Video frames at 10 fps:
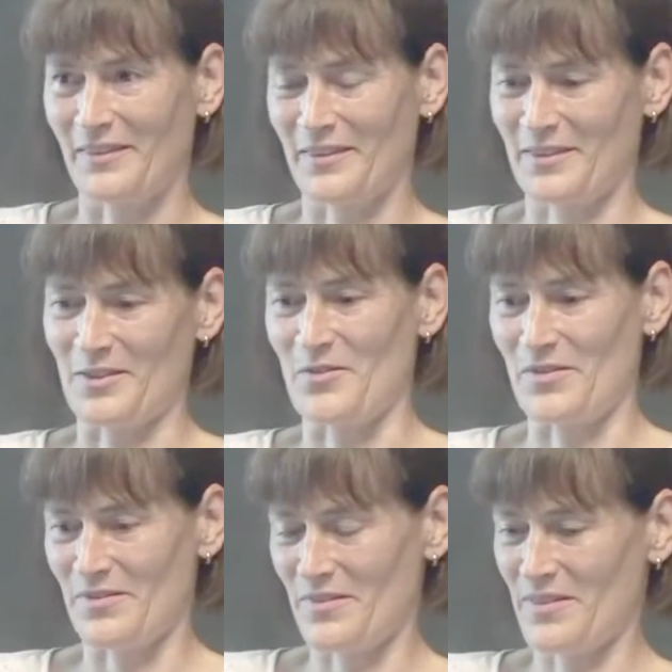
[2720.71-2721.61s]
So
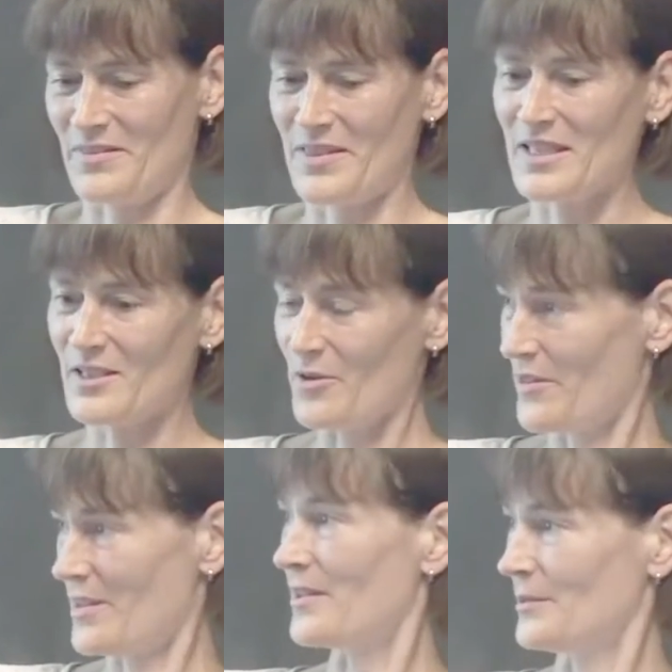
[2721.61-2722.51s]
okay, we had a
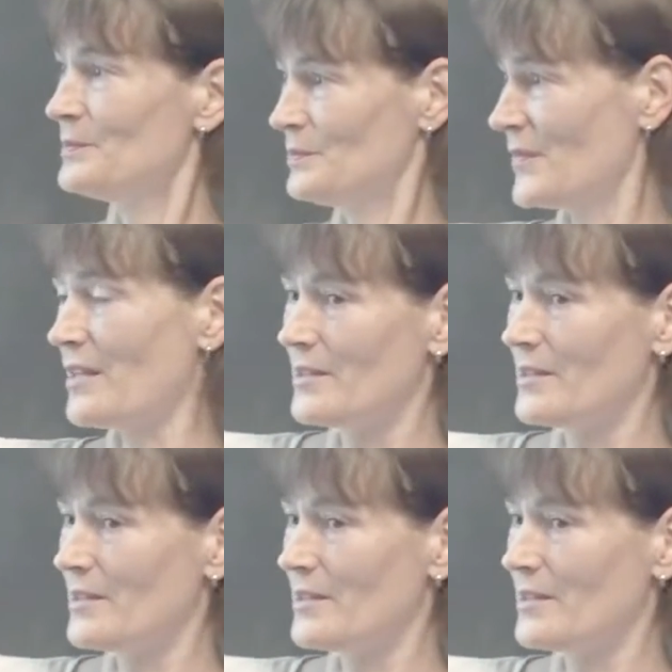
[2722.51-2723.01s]
number of questions, yeah.